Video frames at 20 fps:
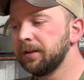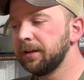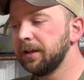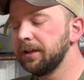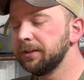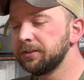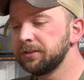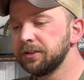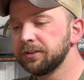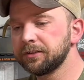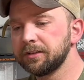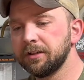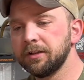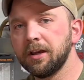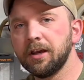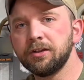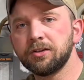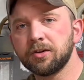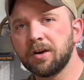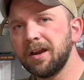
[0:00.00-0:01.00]
It's just
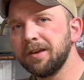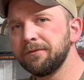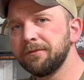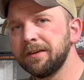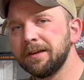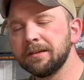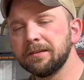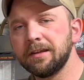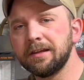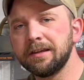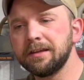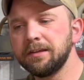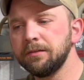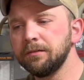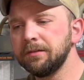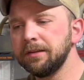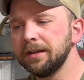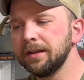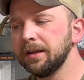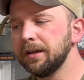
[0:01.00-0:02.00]
a dry fit like
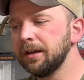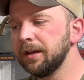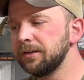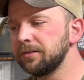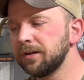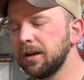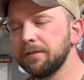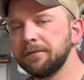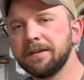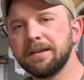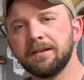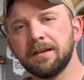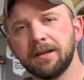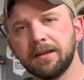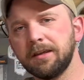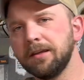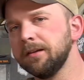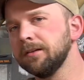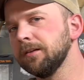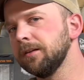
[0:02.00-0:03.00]
you'd get a dry fit
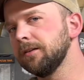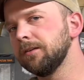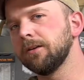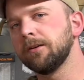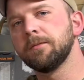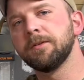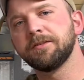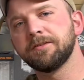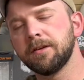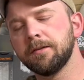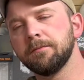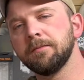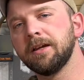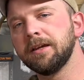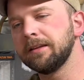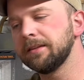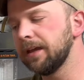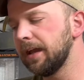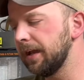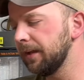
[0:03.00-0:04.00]
Nike or Under Armour, something
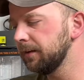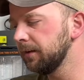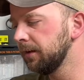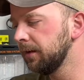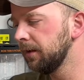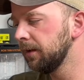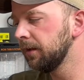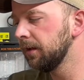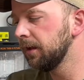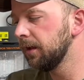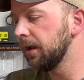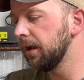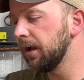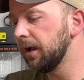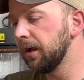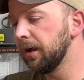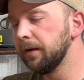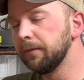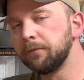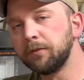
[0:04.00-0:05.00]
like that.
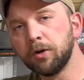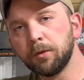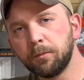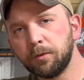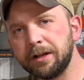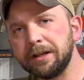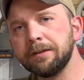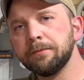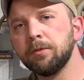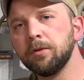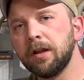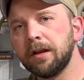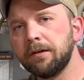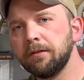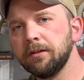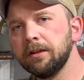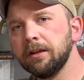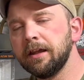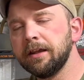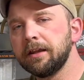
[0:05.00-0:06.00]
Real breathable, I
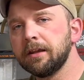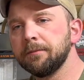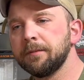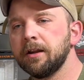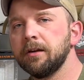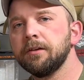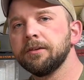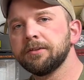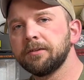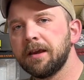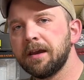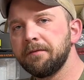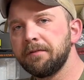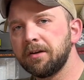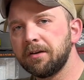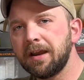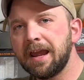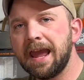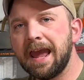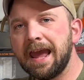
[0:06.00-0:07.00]
really like them. And I also have
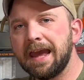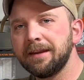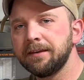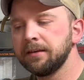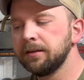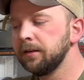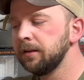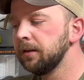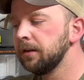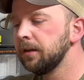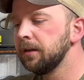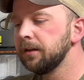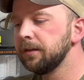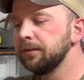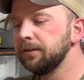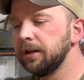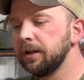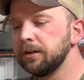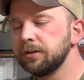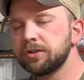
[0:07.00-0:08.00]
their hat,
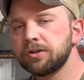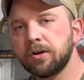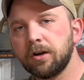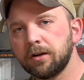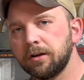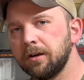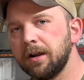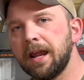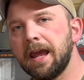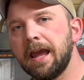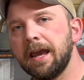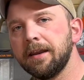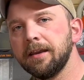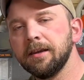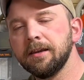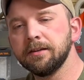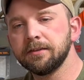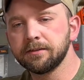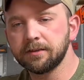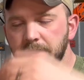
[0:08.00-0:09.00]
their trucker hat.
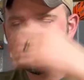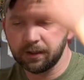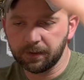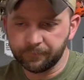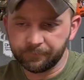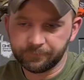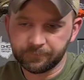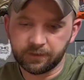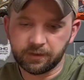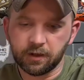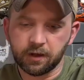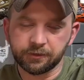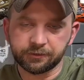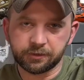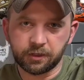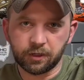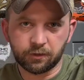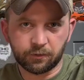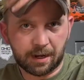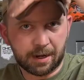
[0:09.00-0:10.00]
It's the
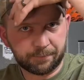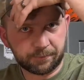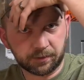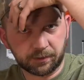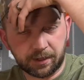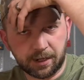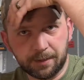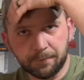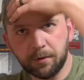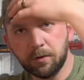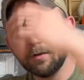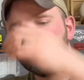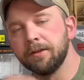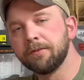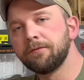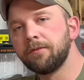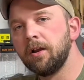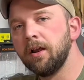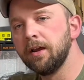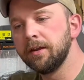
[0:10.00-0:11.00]
Asio Raptor camo on the
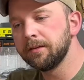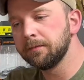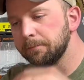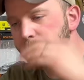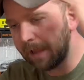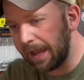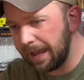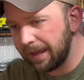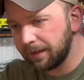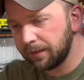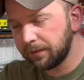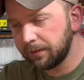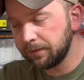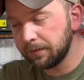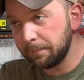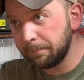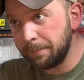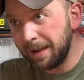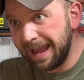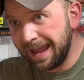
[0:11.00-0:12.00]
front.
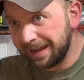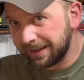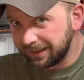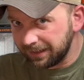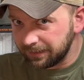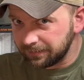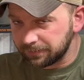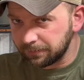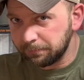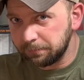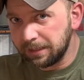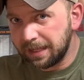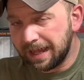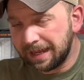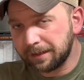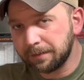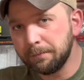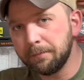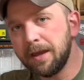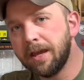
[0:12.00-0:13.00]
The back is a
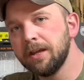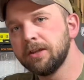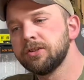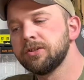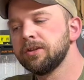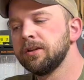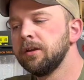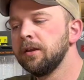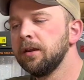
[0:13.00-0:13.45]
black mesh.